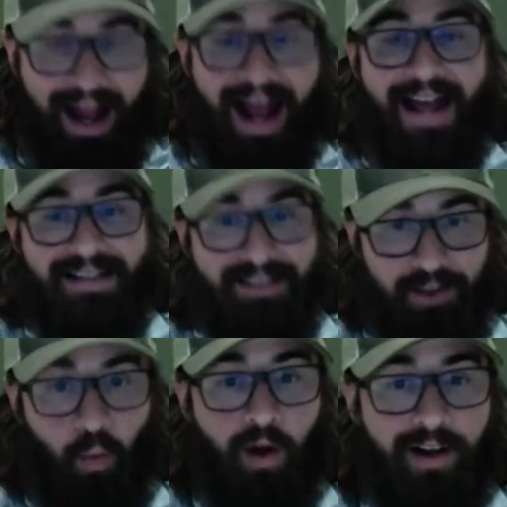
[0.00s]
as
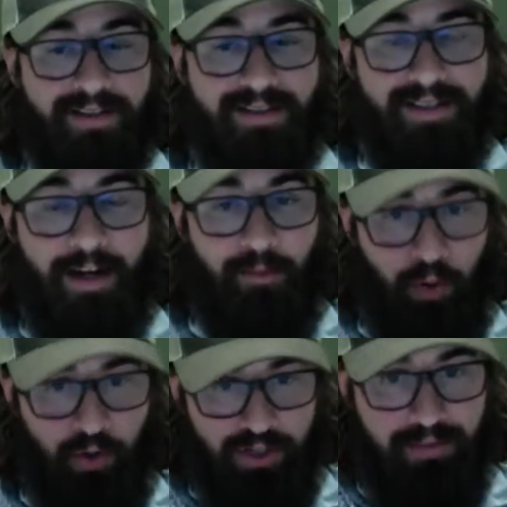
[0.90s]
the ones that are
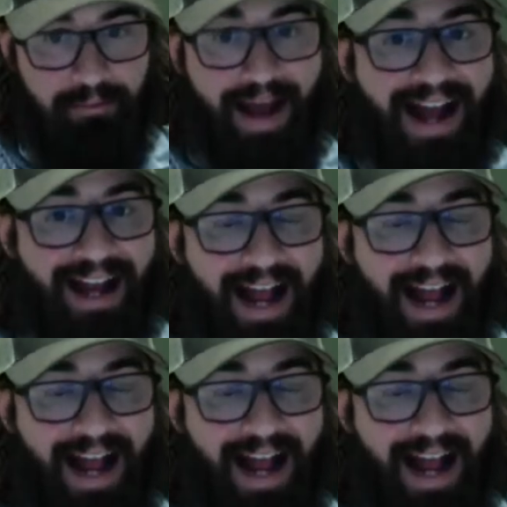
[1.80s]
pushing back